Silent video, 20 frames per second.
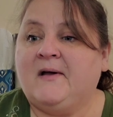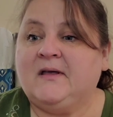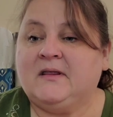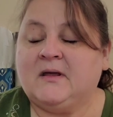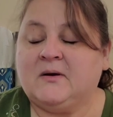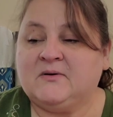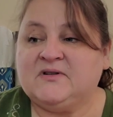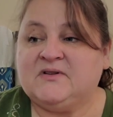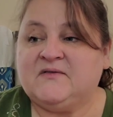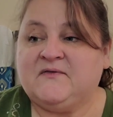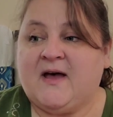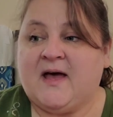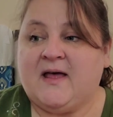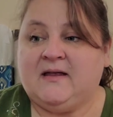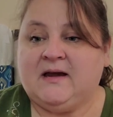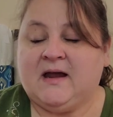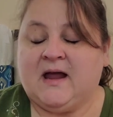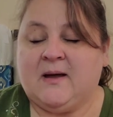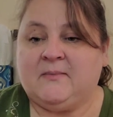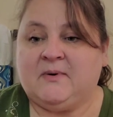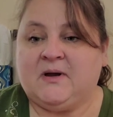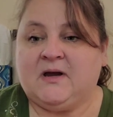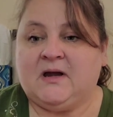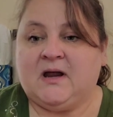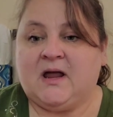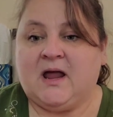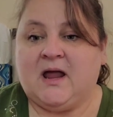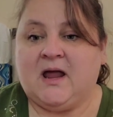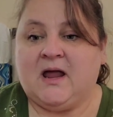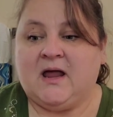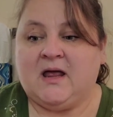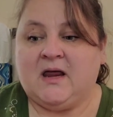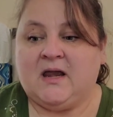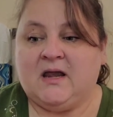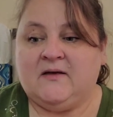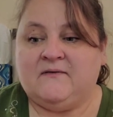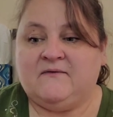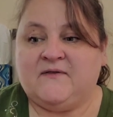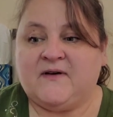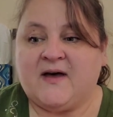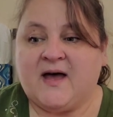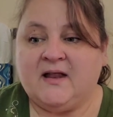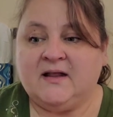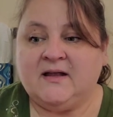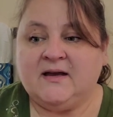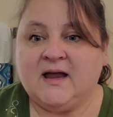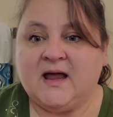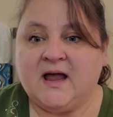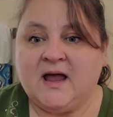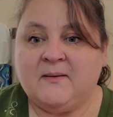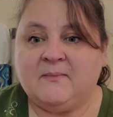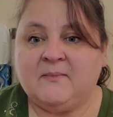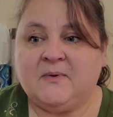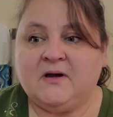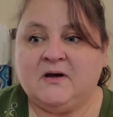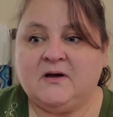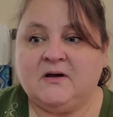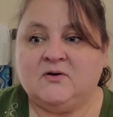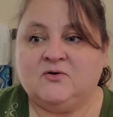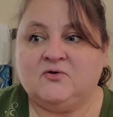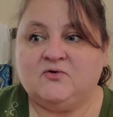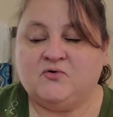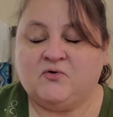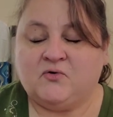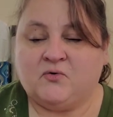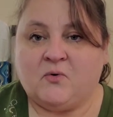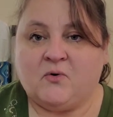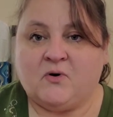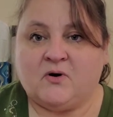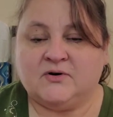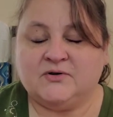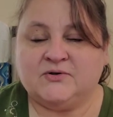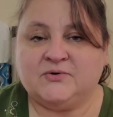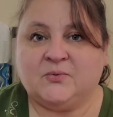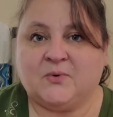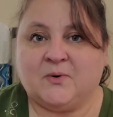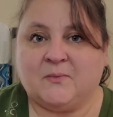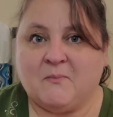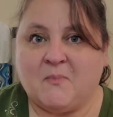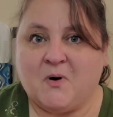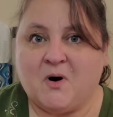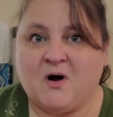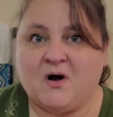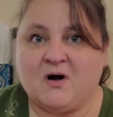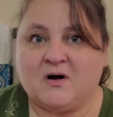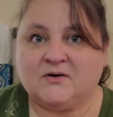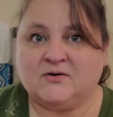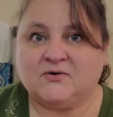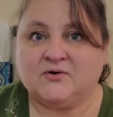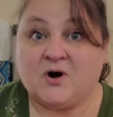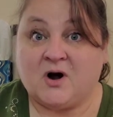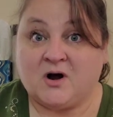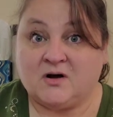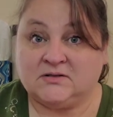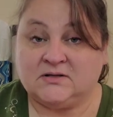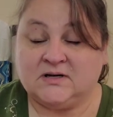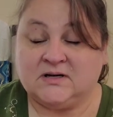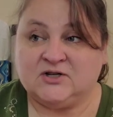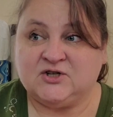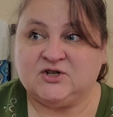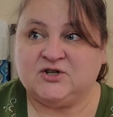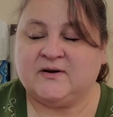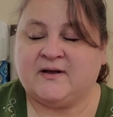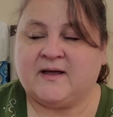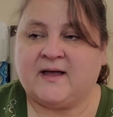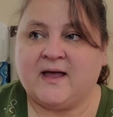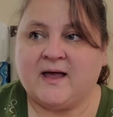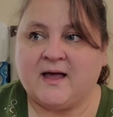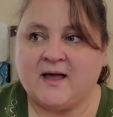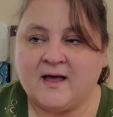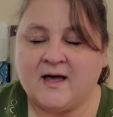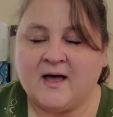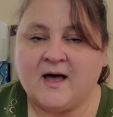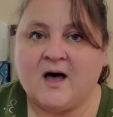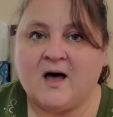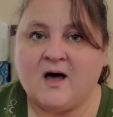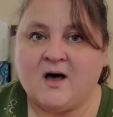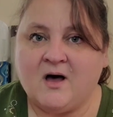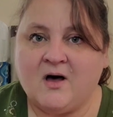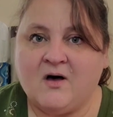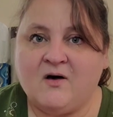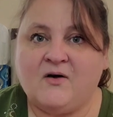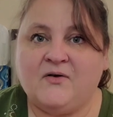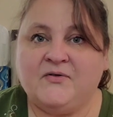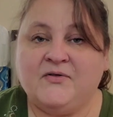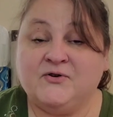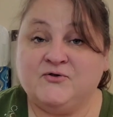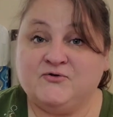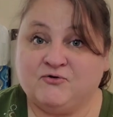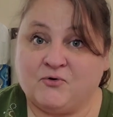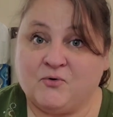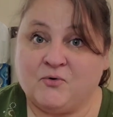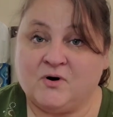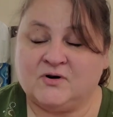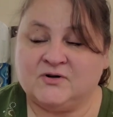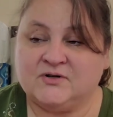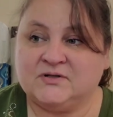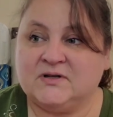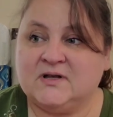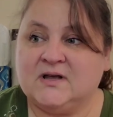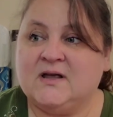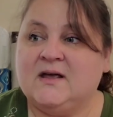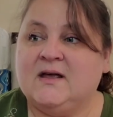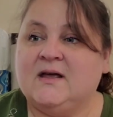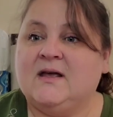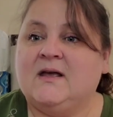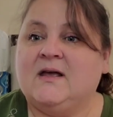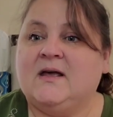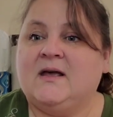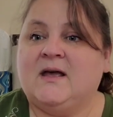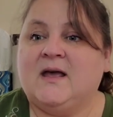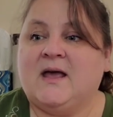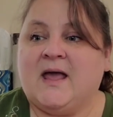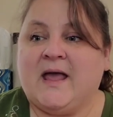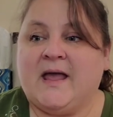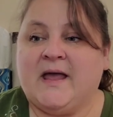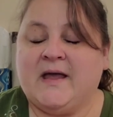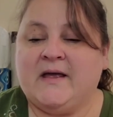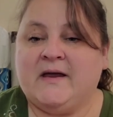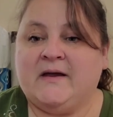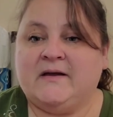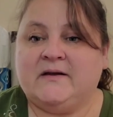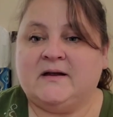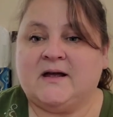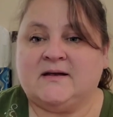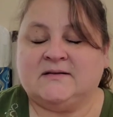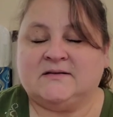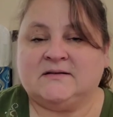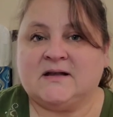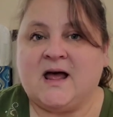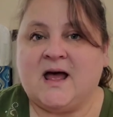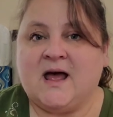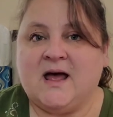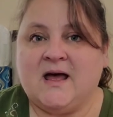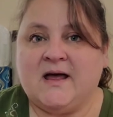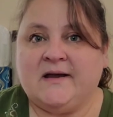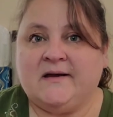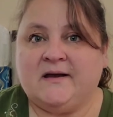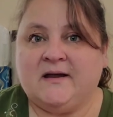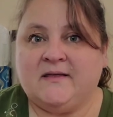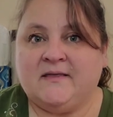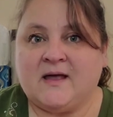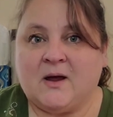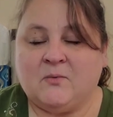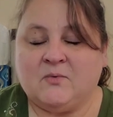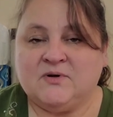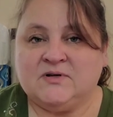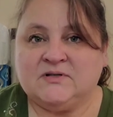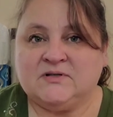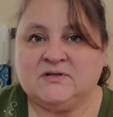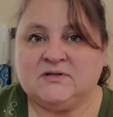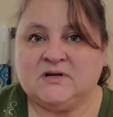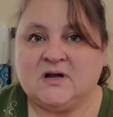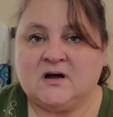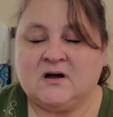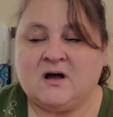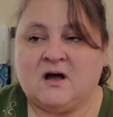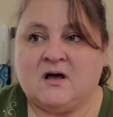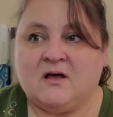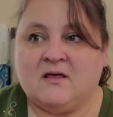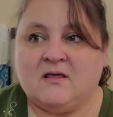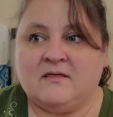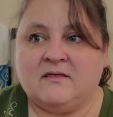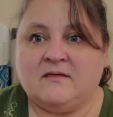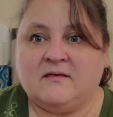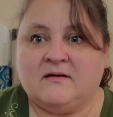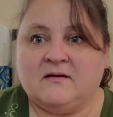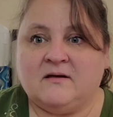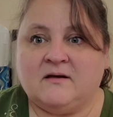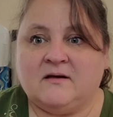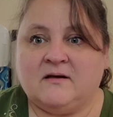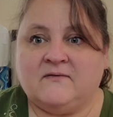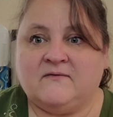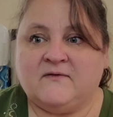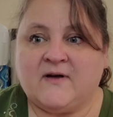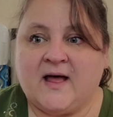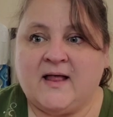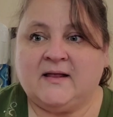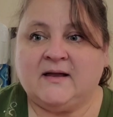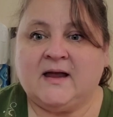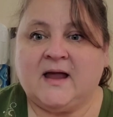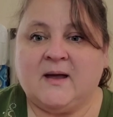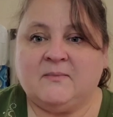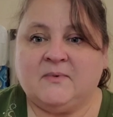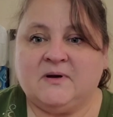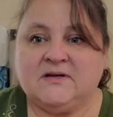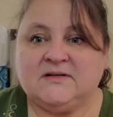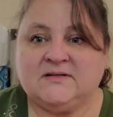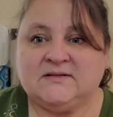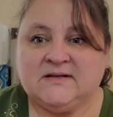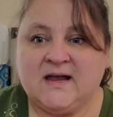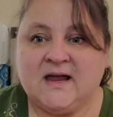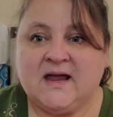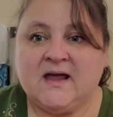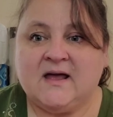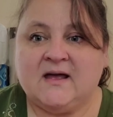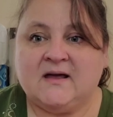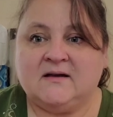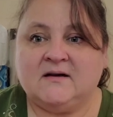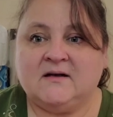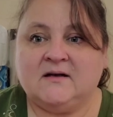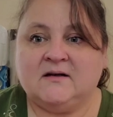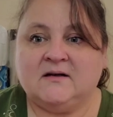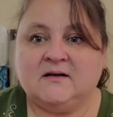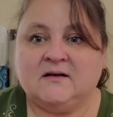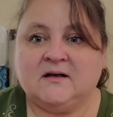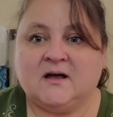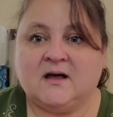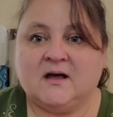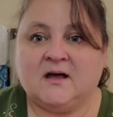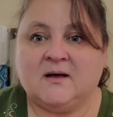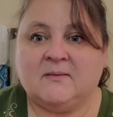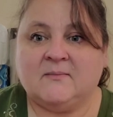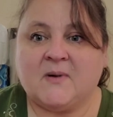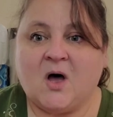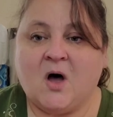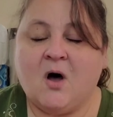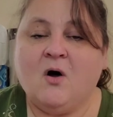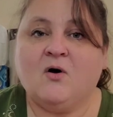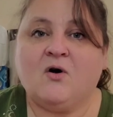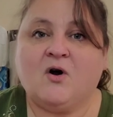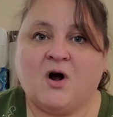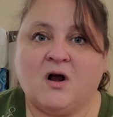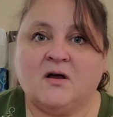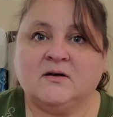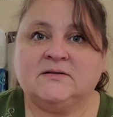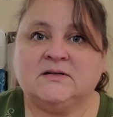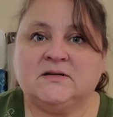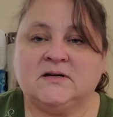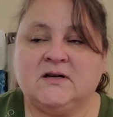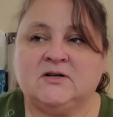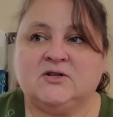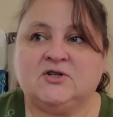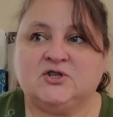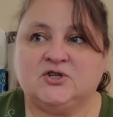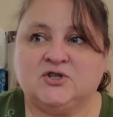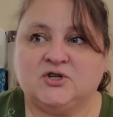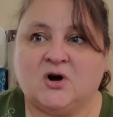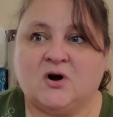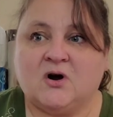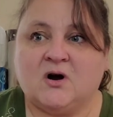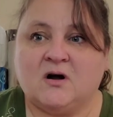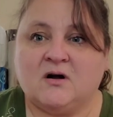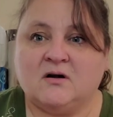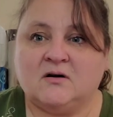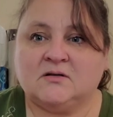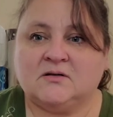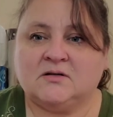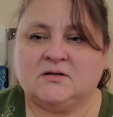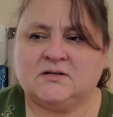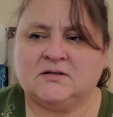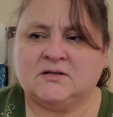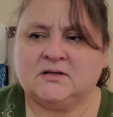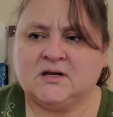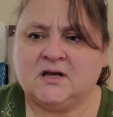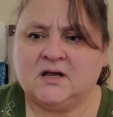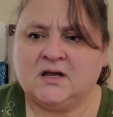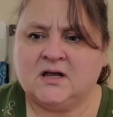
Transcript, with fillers: There was a filing cabinet, and the filing cabinet drawers were marked cross-stitch. All the drawers and a sign that was stuck on the filing cabinet said, um, all cross-stitch charts,